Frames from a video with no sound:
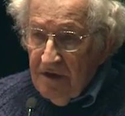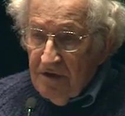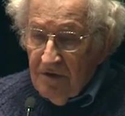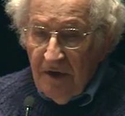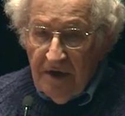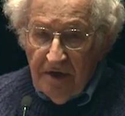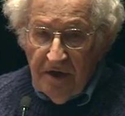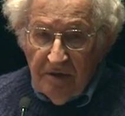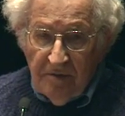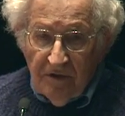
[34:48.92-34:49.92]

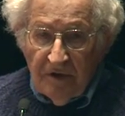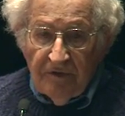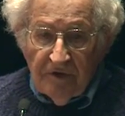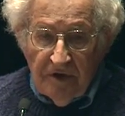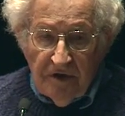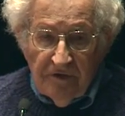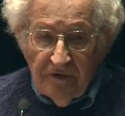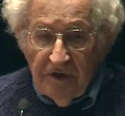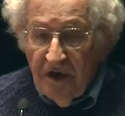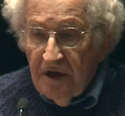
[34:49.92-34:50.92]
surrounding periphery
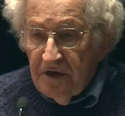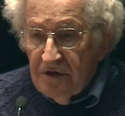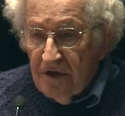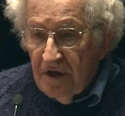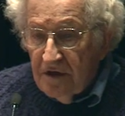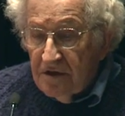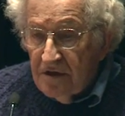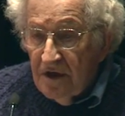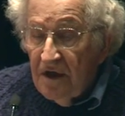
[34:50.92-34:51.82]
of client states.